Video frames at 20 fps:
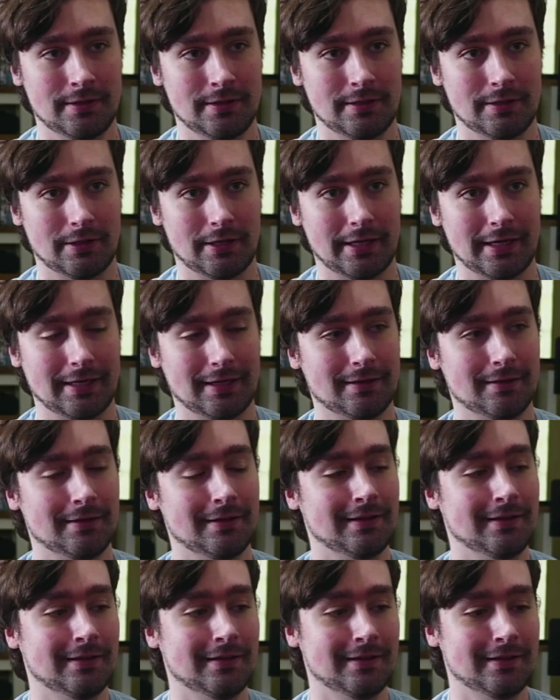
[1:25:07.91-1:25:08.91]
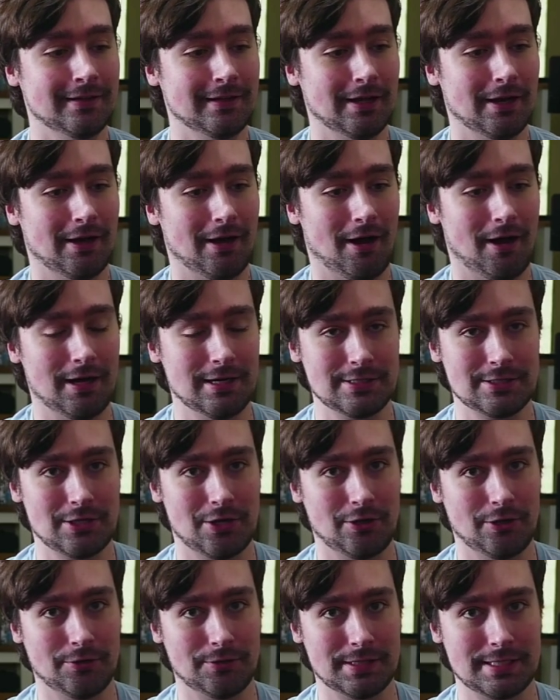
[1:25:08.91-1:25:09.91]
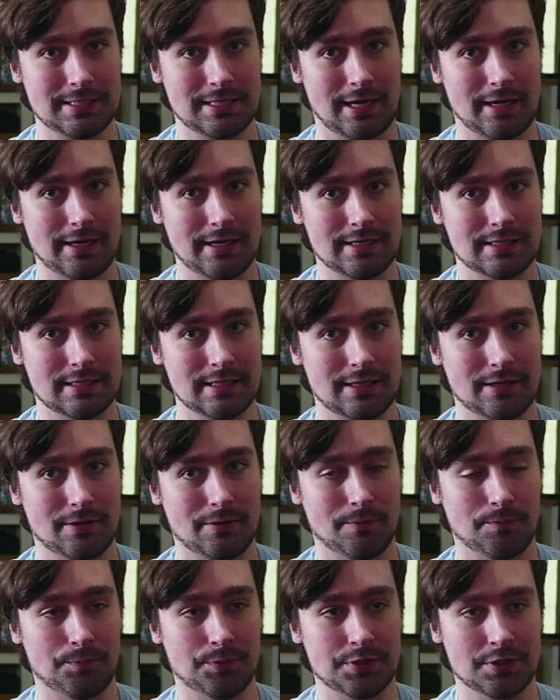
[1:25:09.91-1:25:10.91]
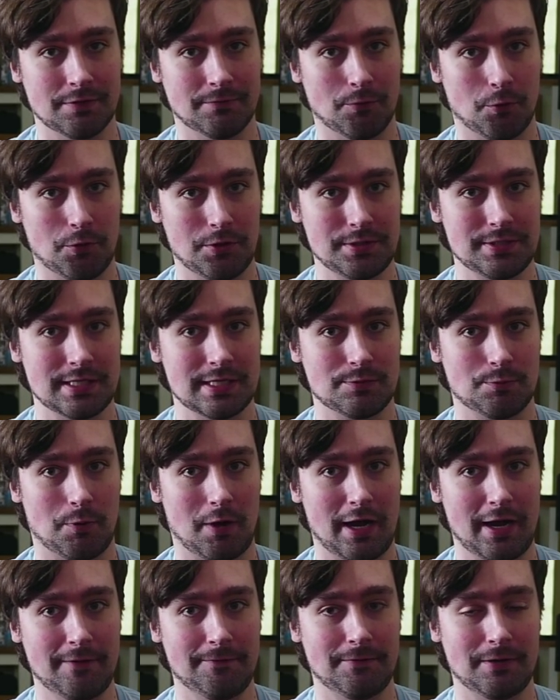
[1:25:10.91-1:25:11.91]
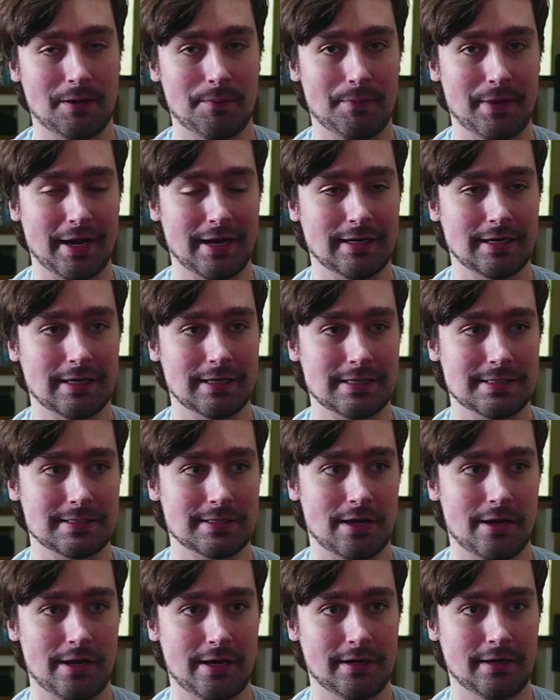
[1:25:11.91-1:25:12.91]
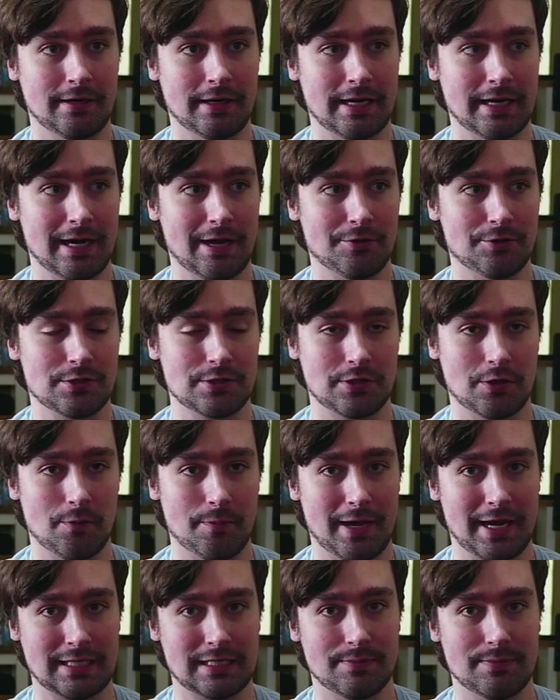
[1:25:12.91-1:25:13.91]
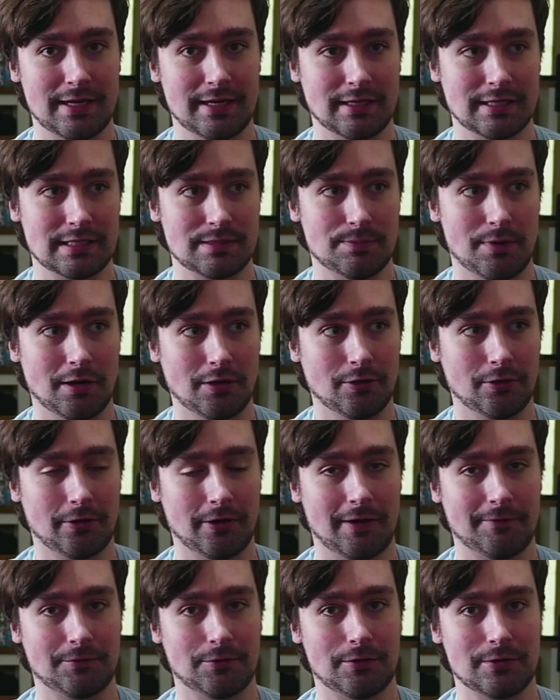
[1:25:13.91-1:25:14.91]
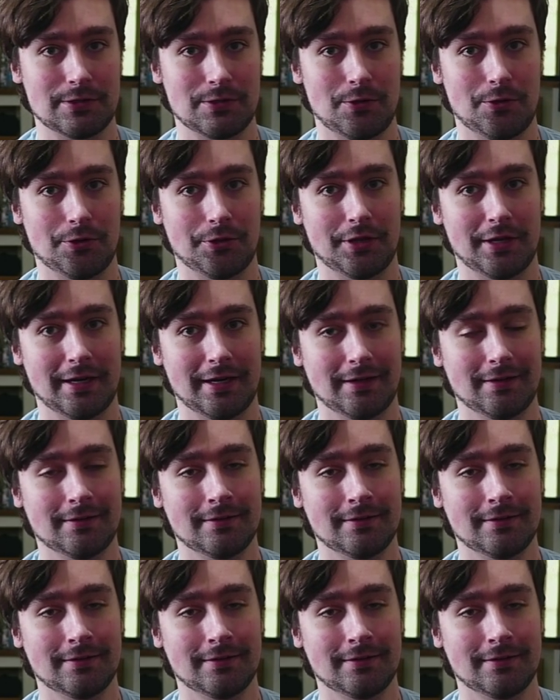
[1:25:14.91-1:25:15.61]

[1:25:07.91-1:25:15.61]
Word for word: Like Han Solo decided to divorce his wife and abandon his son, and now just go back to being a smuggler after his whole thing.